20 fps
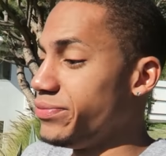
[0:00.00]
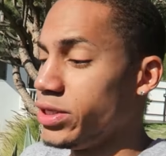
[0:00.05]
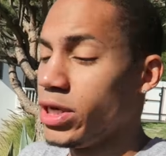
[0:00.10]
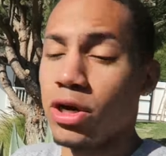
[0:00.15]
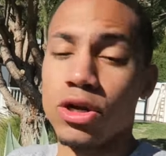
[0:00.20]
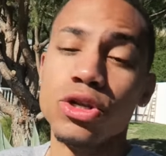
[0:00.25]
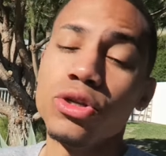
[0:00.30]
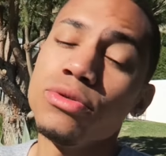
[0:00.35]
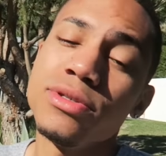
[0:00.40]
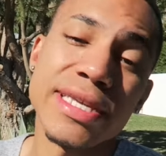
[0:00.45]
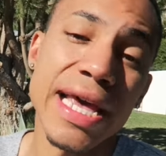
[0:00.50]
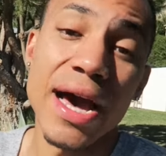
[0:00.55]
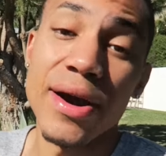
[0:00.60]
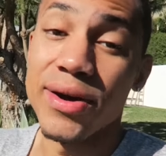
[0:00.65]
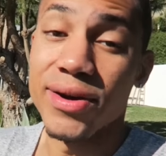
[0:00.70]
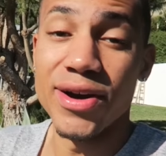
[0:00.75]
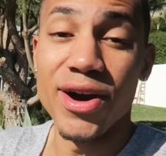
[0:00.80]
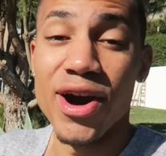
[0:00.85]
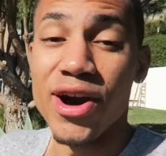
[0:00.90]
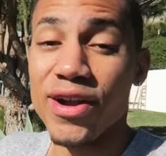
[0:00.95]
you're gonna lose
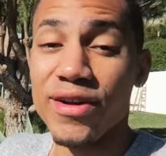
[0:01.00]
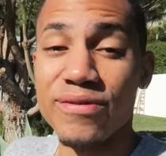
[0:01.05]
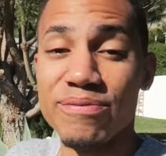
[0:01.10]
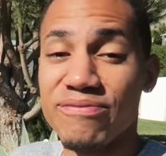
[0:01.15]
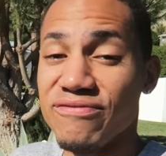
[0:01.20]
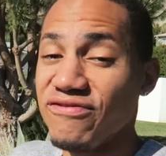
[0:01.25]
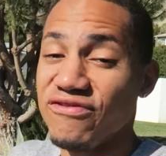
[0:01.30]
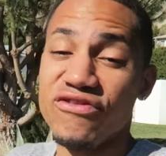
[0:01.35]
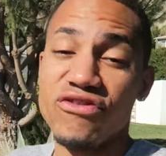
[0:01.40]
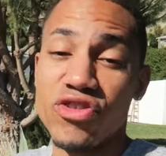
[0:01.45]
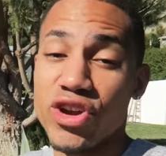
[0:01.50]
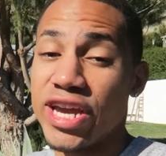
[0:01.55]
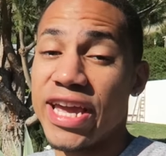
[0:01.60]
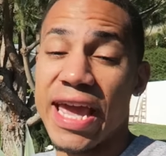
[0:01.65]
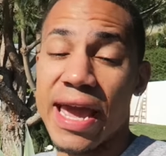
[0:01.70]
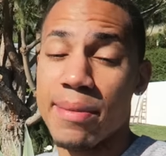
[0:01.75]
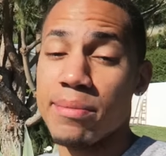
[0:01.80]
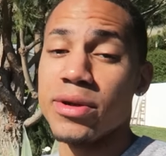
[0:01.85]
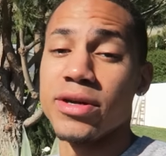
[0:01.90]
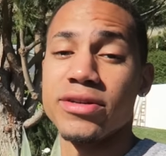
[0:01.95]
out on a free
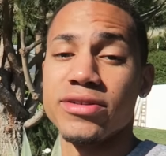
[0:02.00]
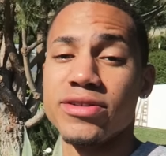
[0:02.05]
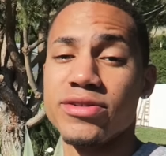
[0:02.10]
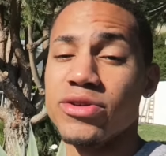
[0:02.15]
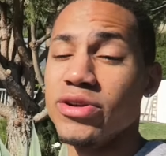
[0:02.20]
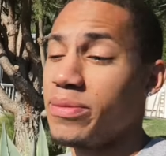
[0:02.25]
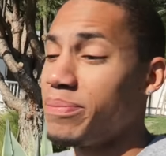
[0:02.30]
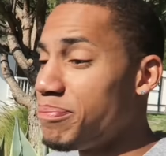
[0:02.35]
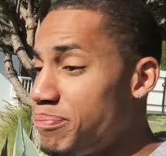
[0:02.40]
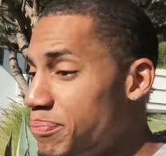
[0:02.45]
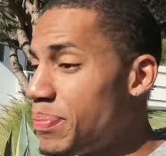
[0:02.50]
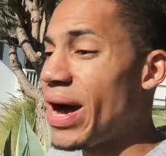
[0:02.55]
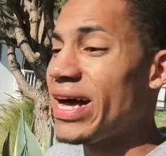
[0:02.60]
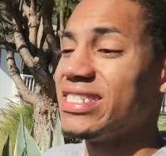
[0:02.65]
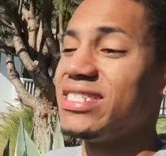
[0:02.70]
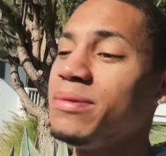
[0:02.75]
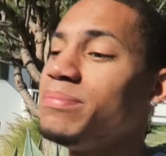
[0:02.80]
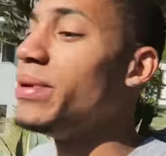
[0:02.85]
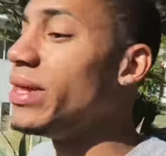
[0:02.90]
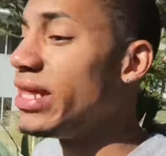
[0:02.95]
camera or the
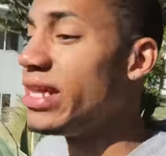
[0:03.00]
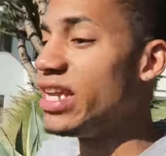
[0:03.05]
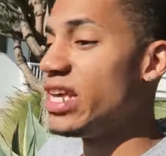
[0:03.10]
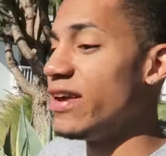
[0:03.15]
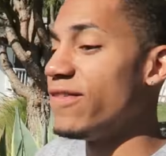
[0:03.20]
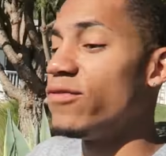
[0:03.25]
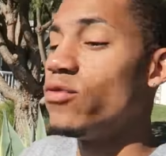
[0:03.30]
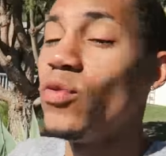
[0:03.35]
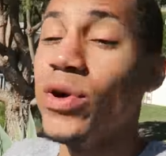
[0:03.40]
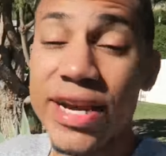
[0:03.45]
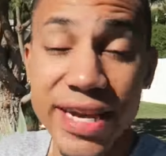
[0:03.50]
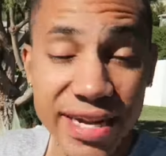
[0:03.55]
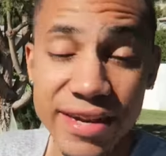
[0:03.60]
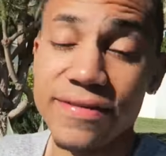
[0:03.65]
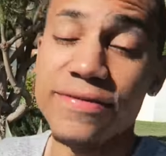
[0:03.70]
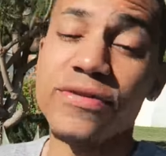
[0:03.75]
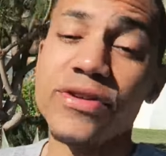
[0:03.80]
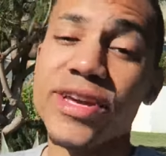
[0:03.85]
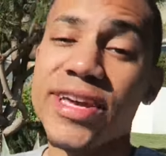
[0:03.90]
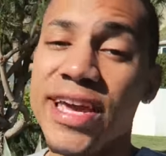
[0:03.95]
possibility of
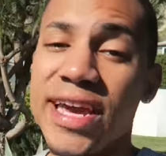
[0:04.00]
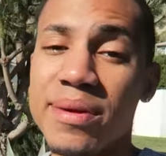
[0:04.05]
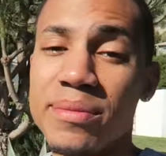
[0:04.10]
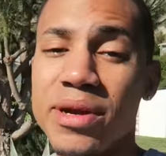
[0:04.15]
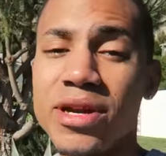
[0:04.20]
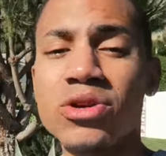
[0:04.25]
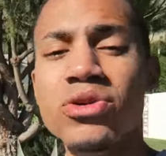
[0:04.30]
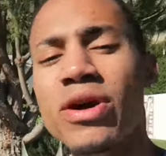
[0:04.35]
winning a free camera.